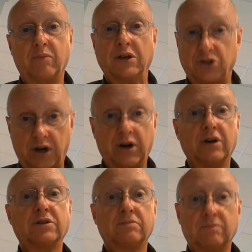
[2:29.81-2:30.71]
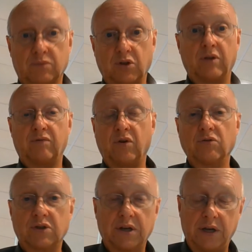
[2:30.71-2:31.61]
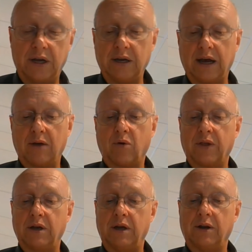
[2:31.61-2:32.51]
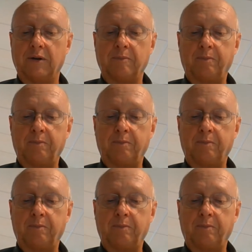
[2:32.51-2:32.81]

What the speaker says: They shared so that folks in need had what they needed.